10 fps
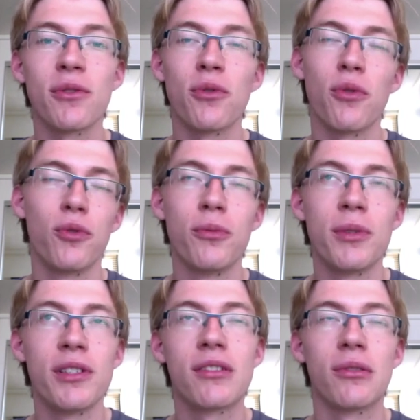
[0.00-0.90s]
all the
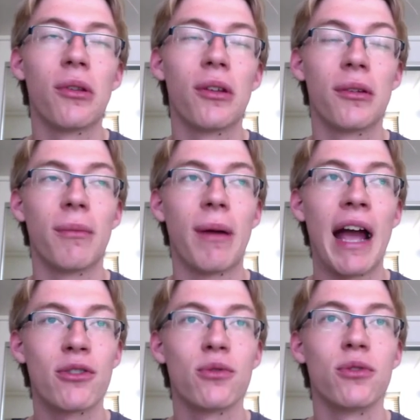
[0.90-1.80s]
rumors, all the
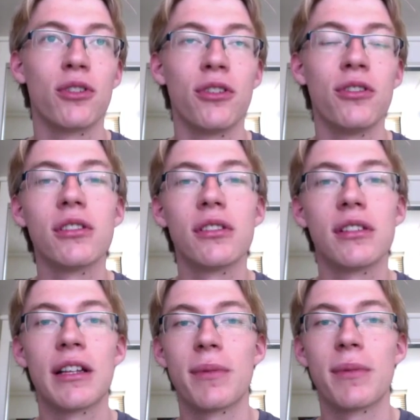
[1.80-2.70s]
actual news
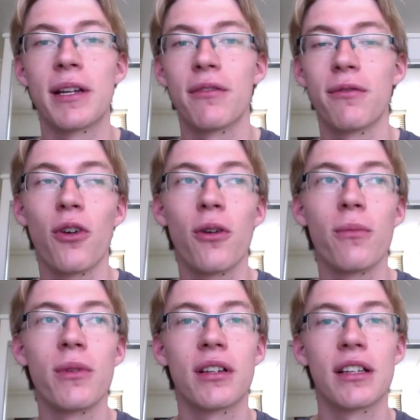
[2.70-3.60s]
that's been
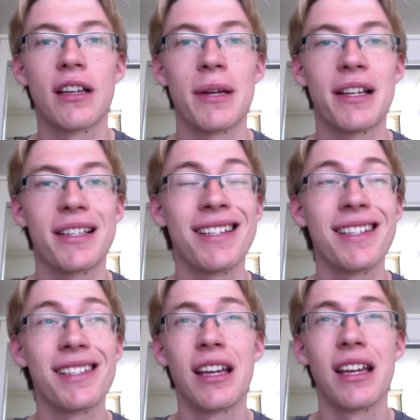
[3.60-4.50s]
confirmed, that's come out since,